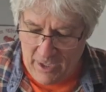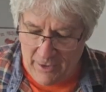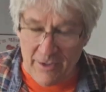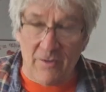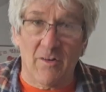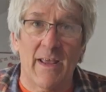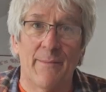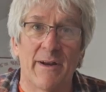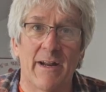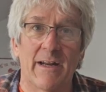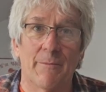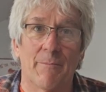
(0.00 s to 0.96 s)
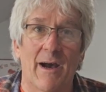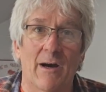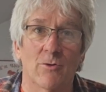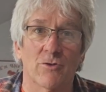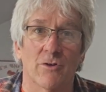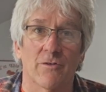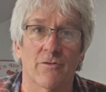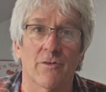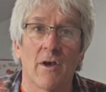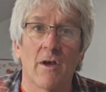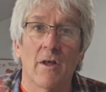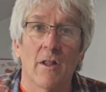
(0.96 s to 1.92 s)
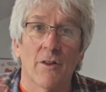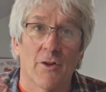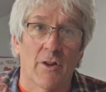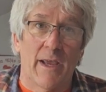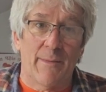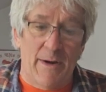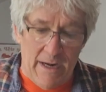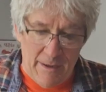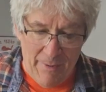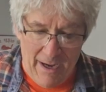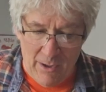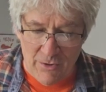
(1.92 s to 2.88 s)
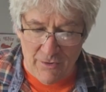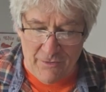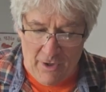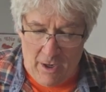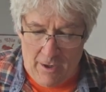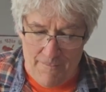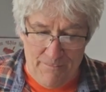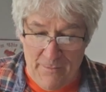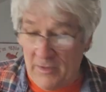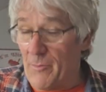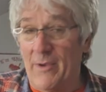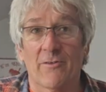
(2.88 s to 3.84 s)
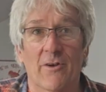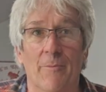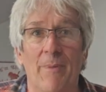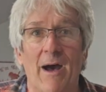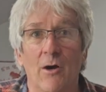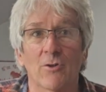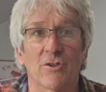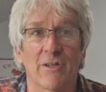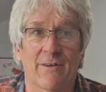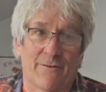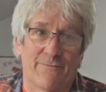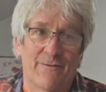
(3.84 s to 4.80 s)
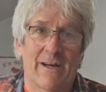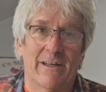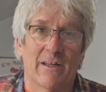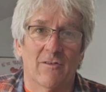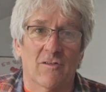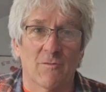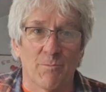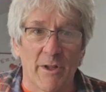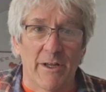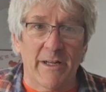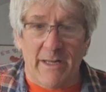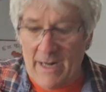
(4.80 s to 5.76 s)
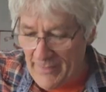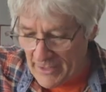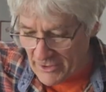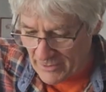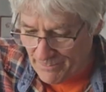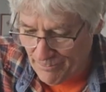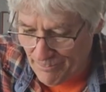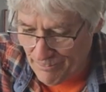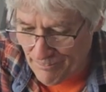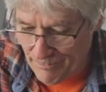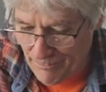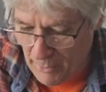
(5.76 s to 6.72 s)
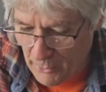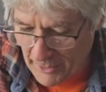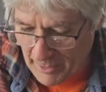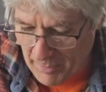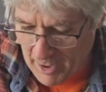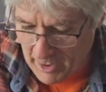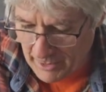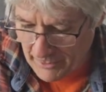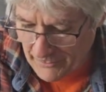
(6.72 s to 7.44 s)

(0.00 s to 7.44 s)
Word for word: are these laminating pouches. The laminating pouches are, it's basically a pouch and you have to find it, split it, and then just pull it apart.